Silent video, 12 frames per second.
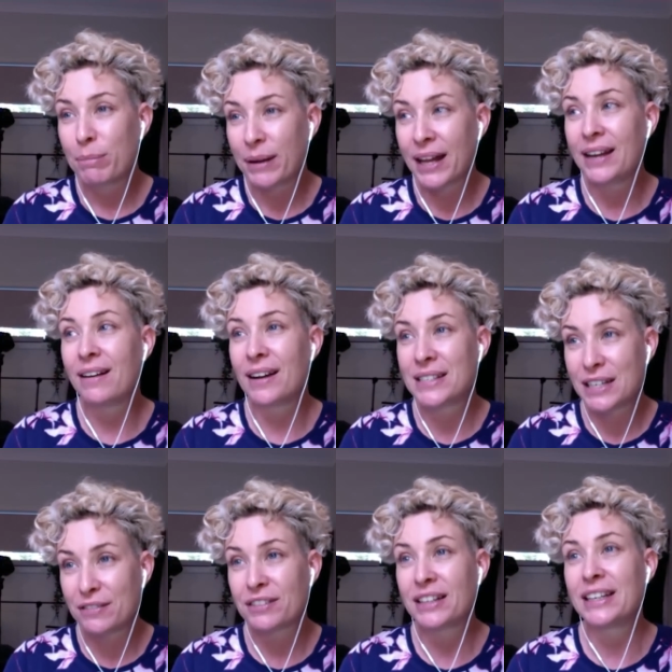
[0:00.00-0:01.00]
but I
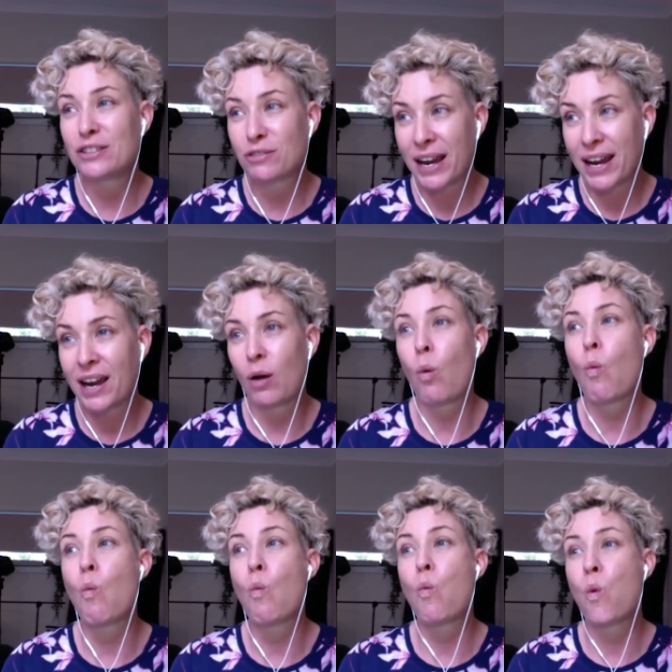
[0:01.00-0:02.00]
definitely drank
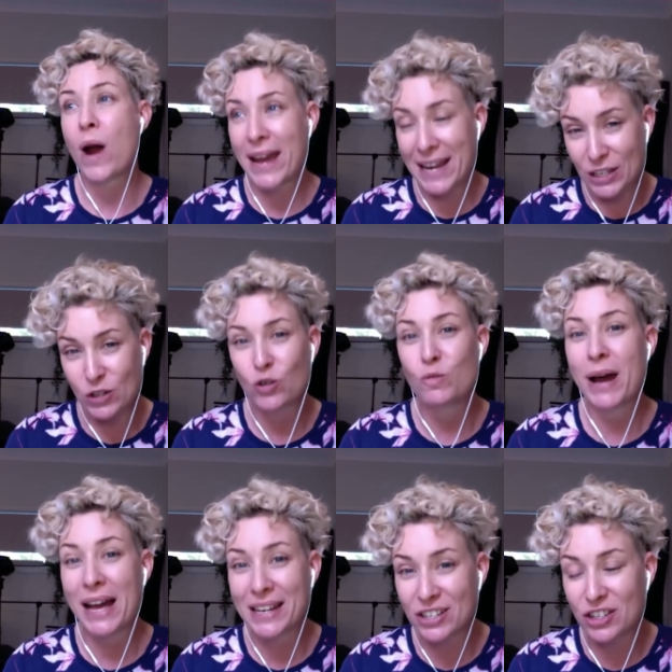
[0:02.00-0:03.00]
way too
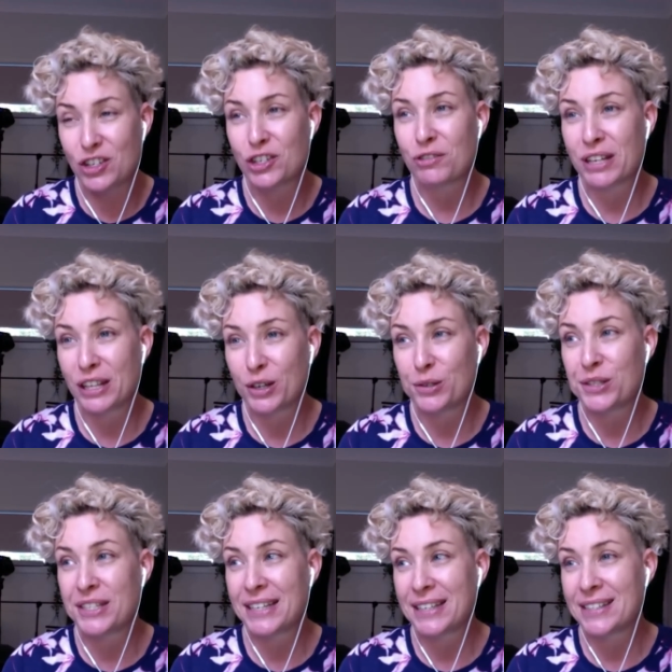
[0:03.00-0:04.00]
much during those
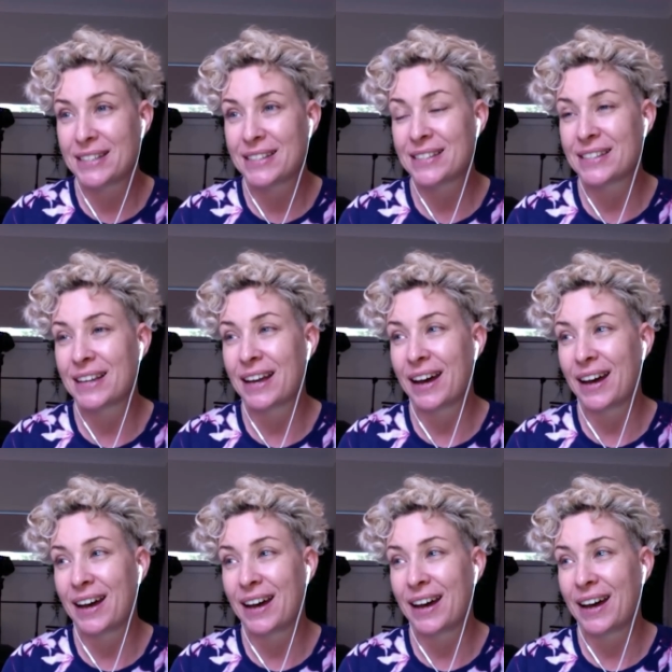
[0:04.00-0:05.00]
years. Uh,
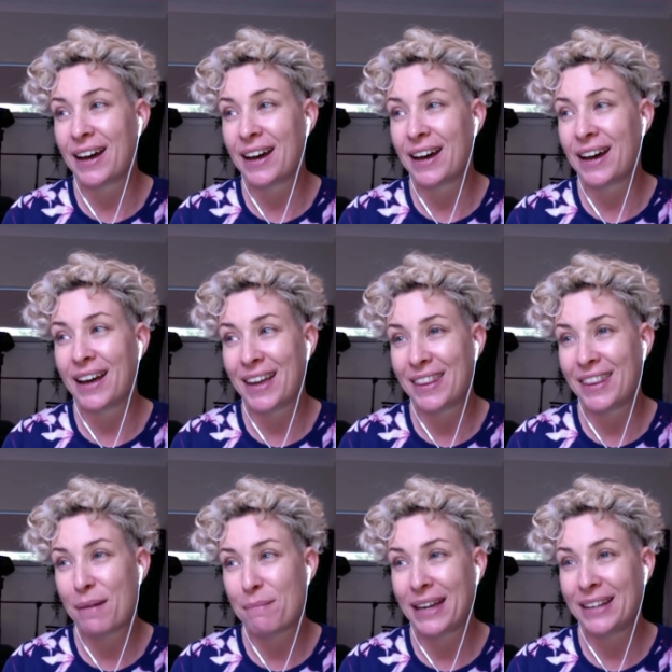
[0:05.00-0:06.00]
yeah. And that
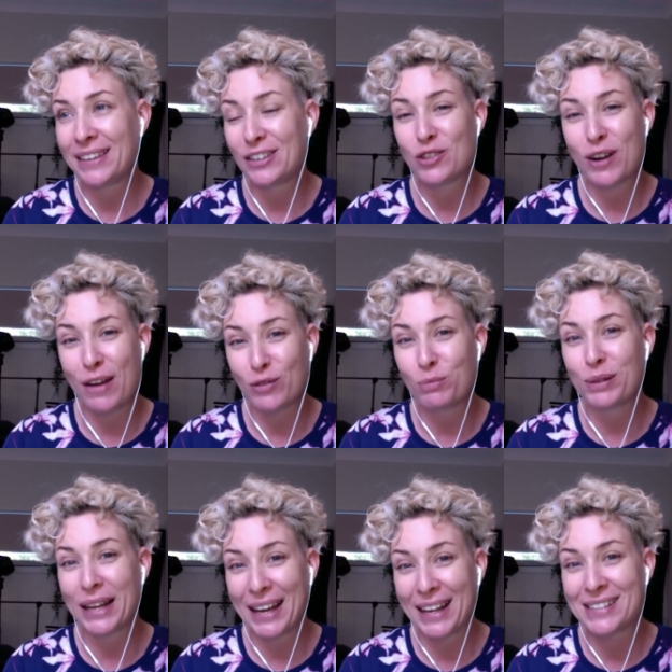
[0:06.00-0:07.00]
made the travel
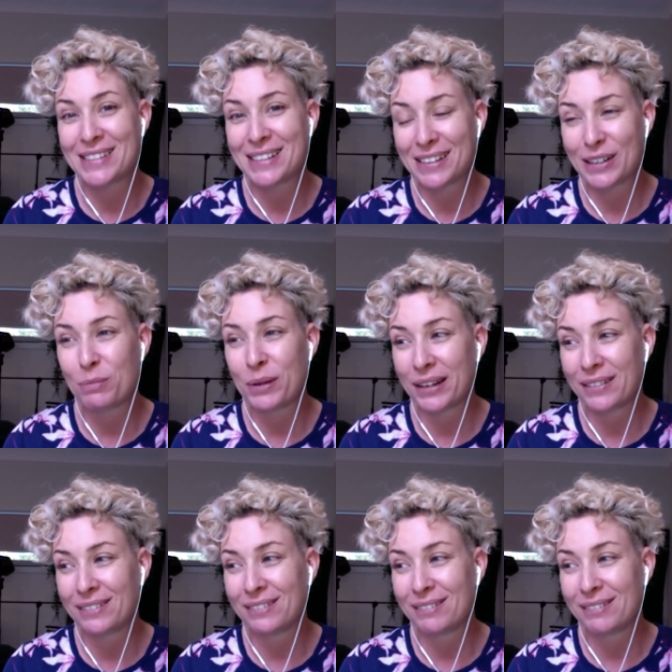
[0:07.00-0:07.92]
plans a little bit